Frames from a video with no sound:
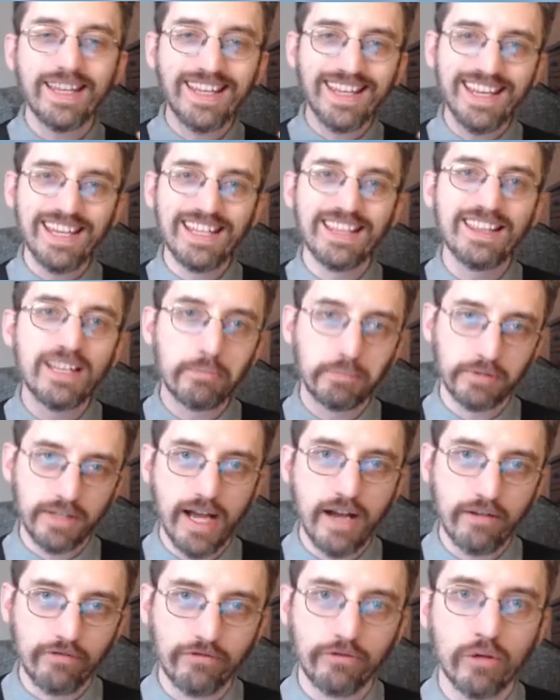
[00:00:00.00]
in the
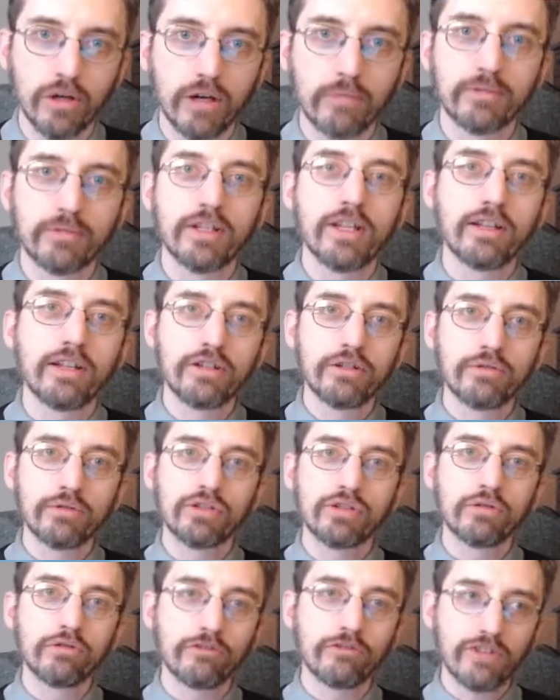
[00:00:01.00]
platform they use
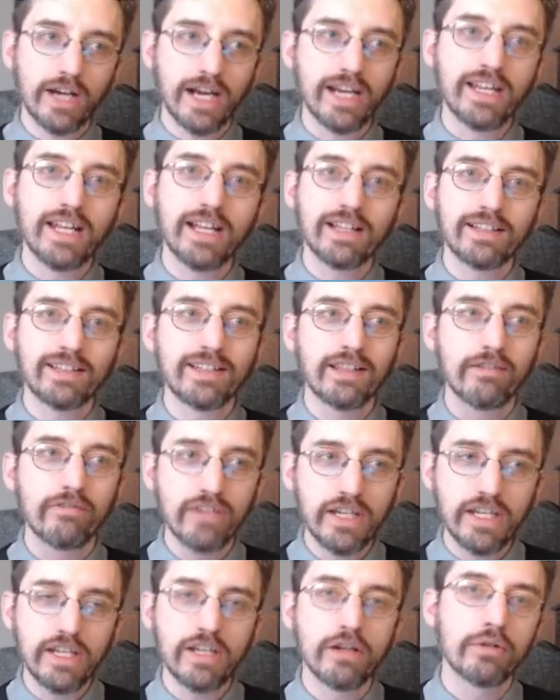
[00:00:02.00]
to finance the
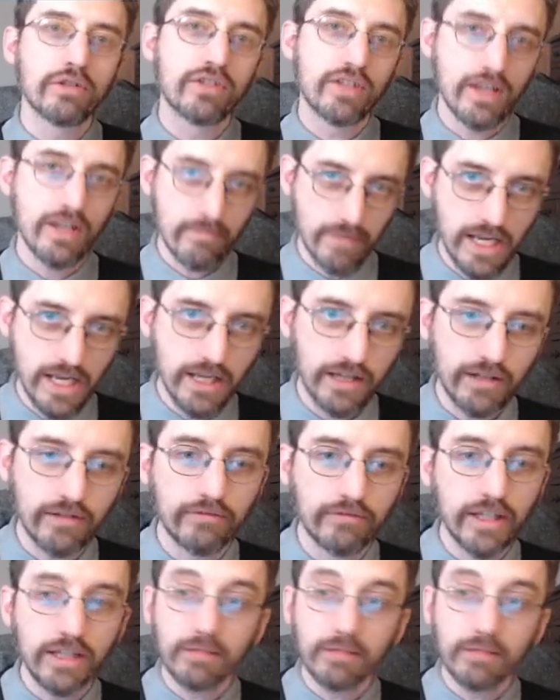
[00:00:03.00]
videos they make, like